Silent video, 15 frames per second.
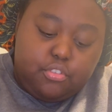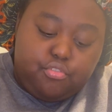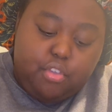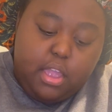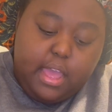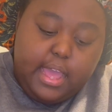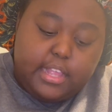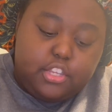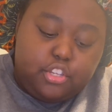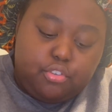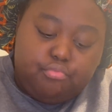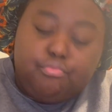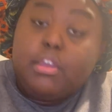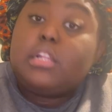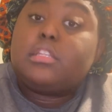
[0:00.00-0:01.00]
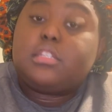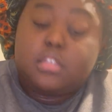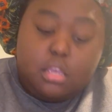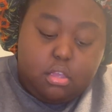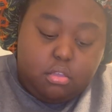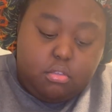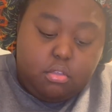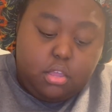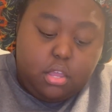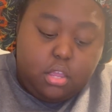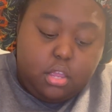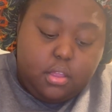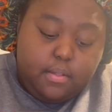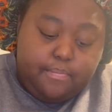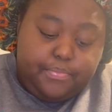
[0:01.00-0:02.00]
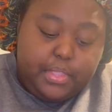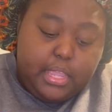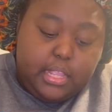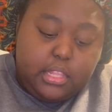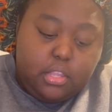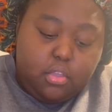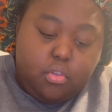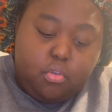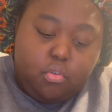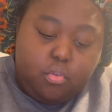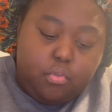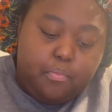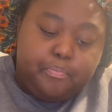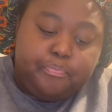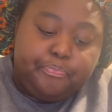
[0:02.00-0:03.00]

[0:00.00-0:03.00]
try add chorizo in your